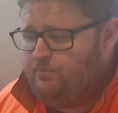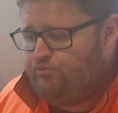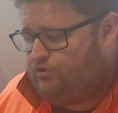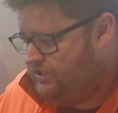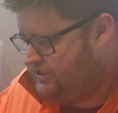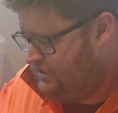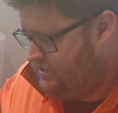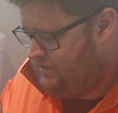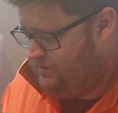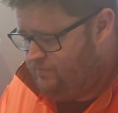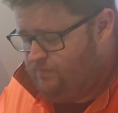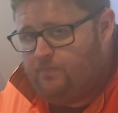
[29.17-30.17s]
pressure
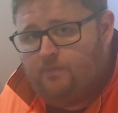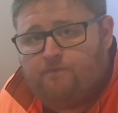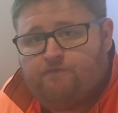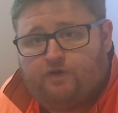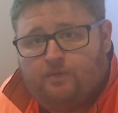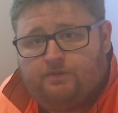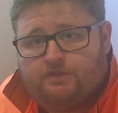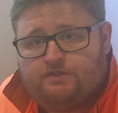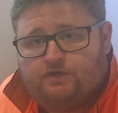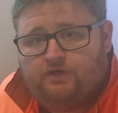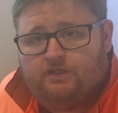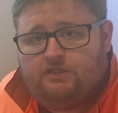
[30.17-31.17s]
from the
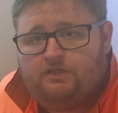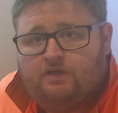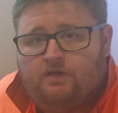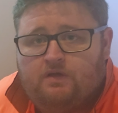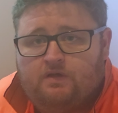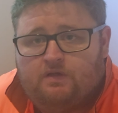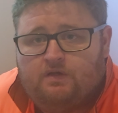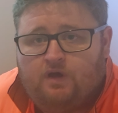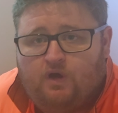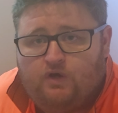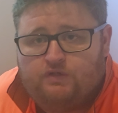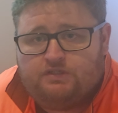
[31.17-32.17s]
toilet
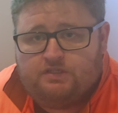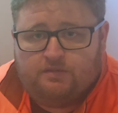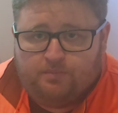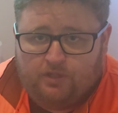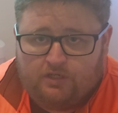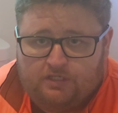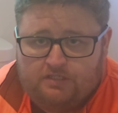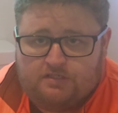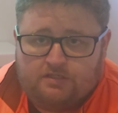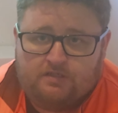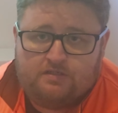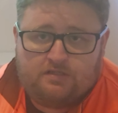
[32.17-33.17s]
onto the blockage.
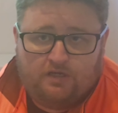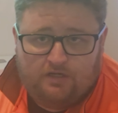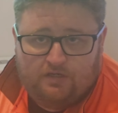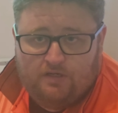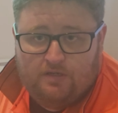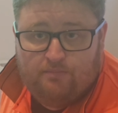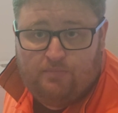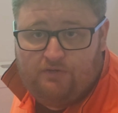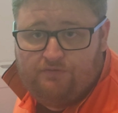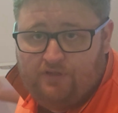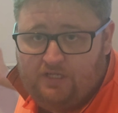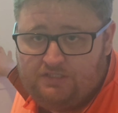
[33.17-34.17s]
So by
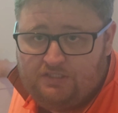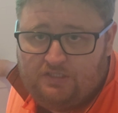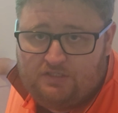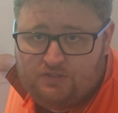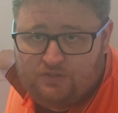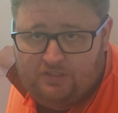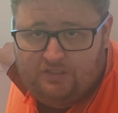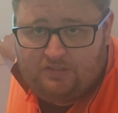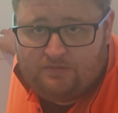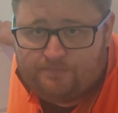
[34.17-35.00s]
flushing the toilet,